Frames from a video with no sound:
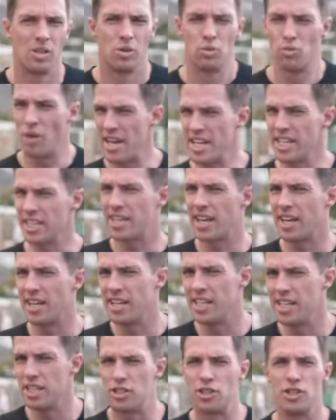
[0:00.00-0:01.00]
Running
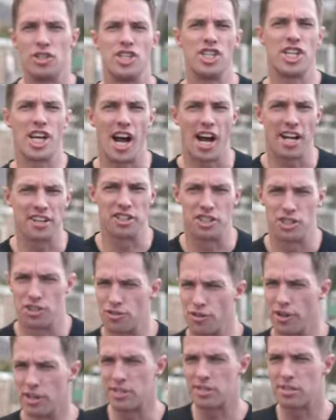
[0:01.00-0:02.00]
can lead to GI
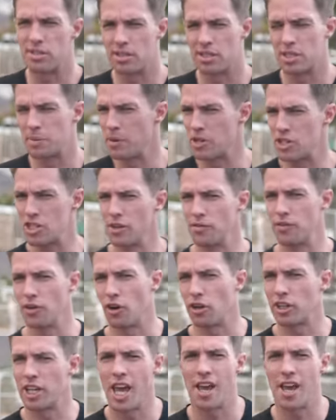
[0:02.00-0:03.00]
distress, especially if you aren't